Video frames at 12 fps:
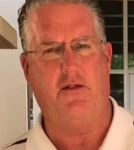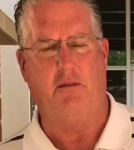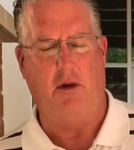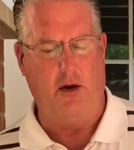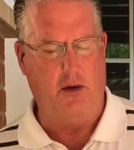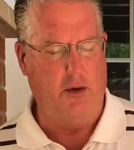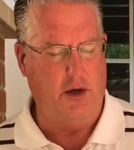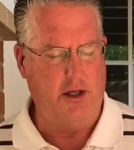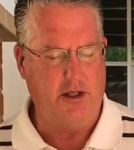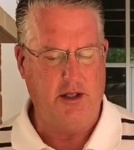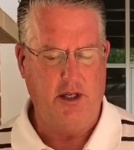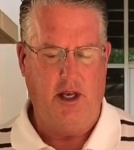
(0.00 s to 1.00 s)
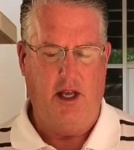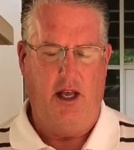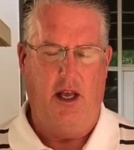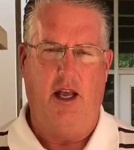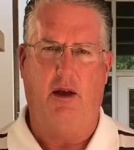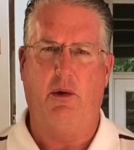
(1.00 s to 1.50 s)
Oakwoods,
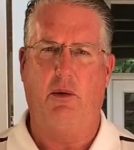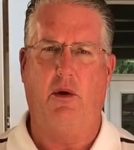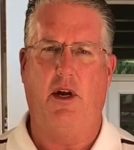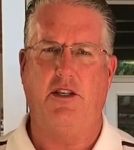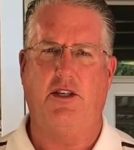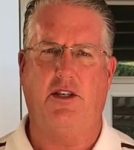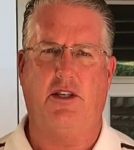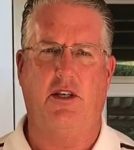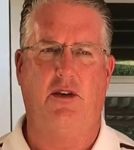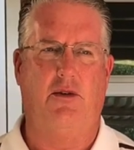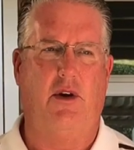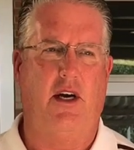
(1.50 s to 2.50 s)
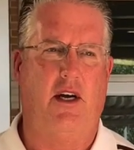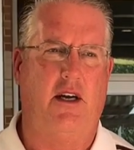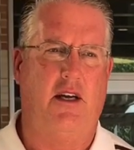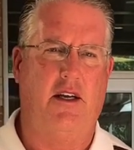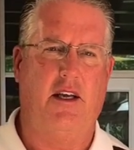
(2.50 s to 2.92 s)
and we wanted just to